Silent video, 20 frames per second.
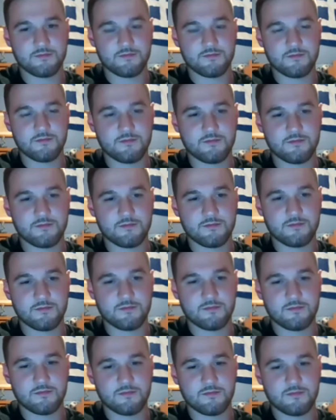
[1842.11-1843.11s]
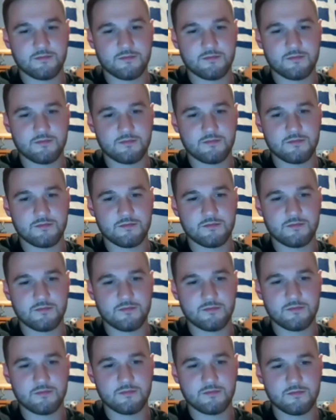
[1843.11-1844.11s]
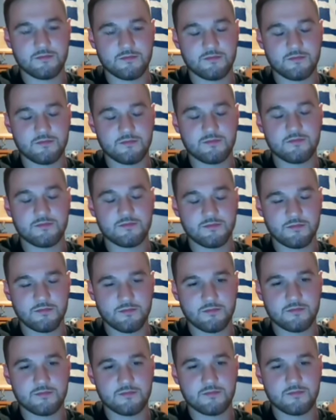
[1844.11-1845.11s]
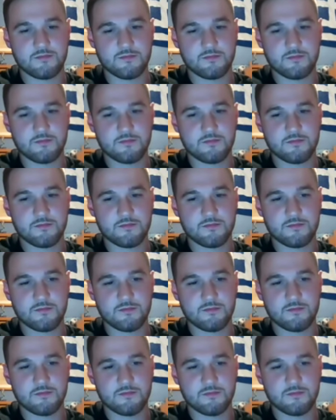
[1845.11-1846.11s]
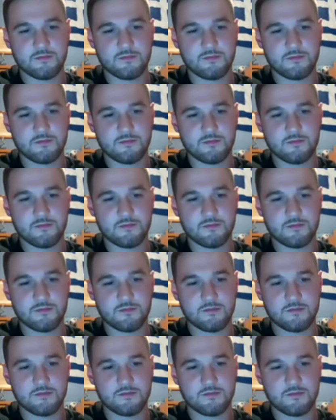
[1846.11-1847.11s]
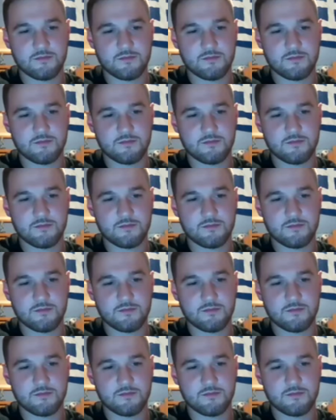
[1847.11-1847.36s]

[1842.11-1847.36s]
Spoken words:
The person shown says nothing.